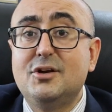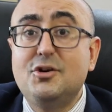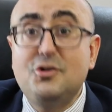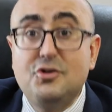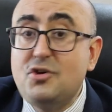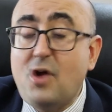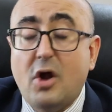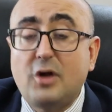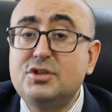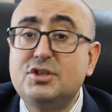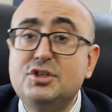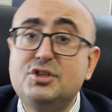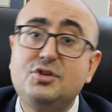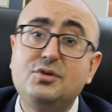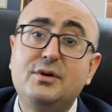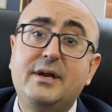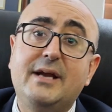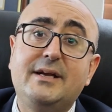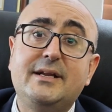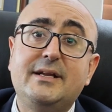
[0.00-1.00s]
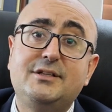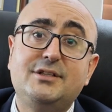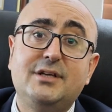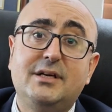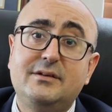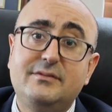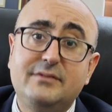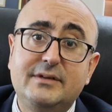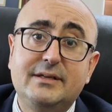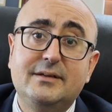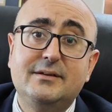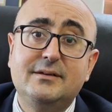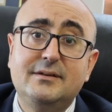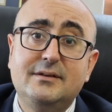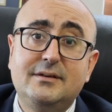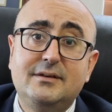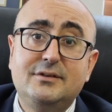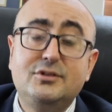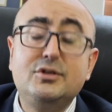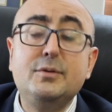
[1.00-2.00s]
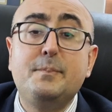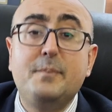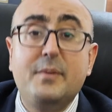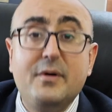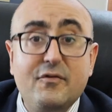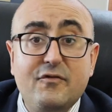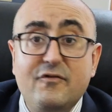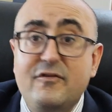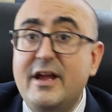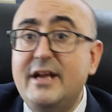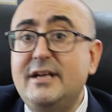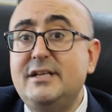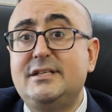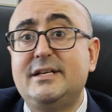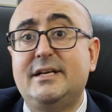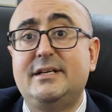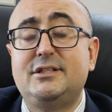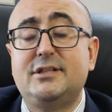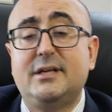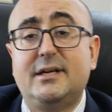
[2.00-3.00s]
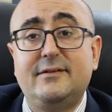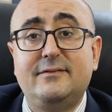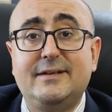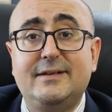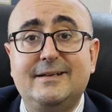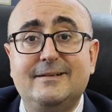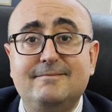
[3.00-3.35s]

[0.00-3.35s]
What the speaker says: not to get HIV, to prevent HIV.